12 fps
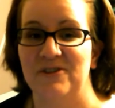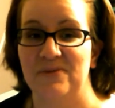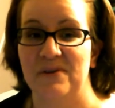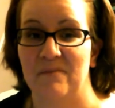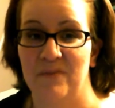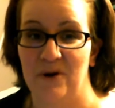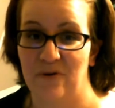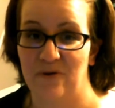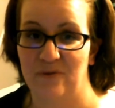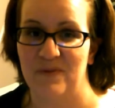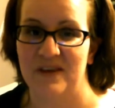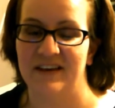doing both,
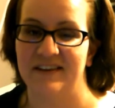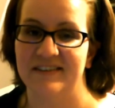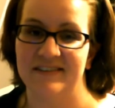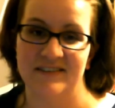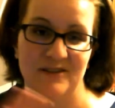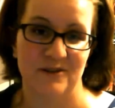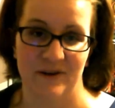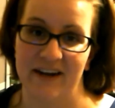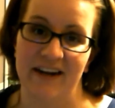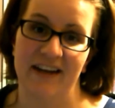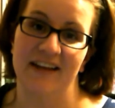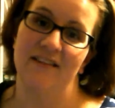because you're
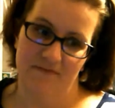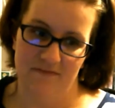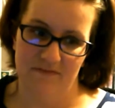gonna get